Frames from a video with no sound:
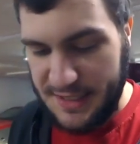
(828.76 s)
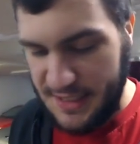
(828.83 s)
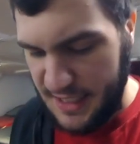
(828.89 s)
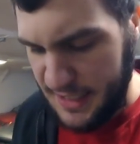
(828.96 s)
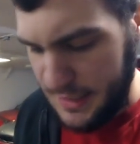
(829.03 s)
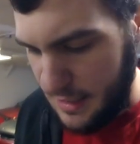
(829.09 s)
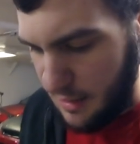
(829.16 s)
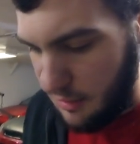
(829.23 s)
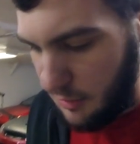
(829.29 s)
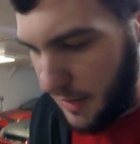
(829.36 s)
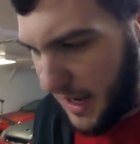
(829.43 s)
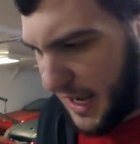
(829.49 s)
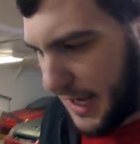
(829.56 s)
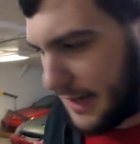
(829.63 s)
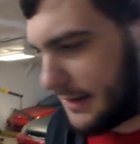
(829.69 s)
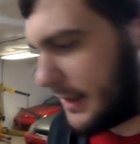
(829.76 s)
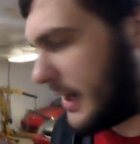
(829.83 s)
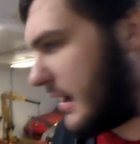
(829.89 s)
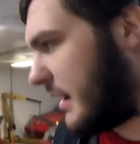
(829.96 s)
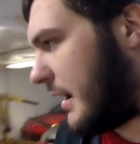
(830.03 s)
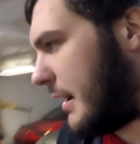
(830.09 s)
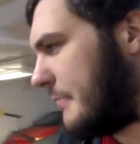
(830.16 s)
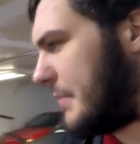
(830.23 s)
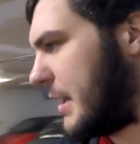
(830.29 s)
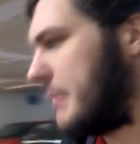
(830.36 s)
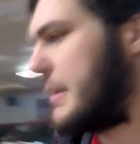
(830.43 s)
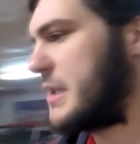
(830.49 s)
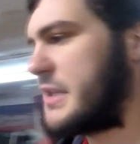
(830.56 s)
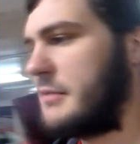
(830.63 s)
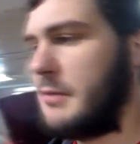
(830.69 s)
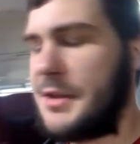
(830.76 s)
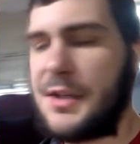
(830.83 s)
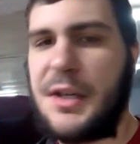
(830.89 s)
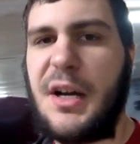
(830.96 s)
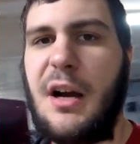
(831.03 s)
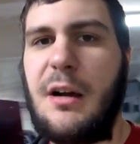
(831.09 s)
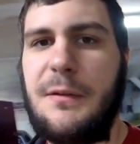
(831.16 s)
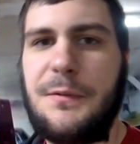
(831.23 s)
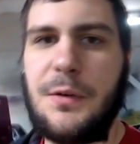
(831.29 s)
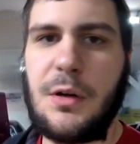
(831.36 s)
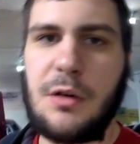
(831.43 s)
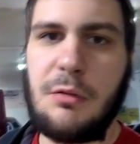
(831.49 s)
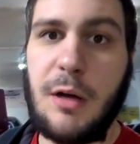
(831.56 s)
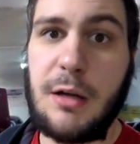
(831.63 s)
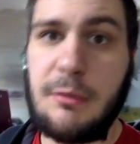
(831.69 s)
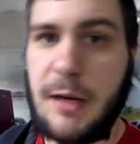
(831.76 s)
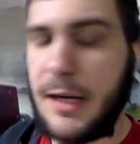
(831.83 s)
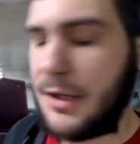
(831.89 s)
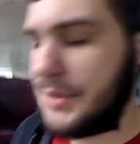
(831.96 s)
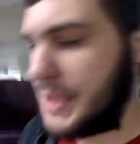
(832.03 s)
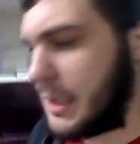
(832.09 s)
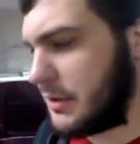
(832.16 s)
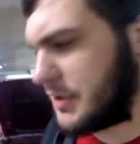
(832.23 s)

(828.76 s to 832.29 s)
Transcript: day now, and I've been messing with the car for quite a while now,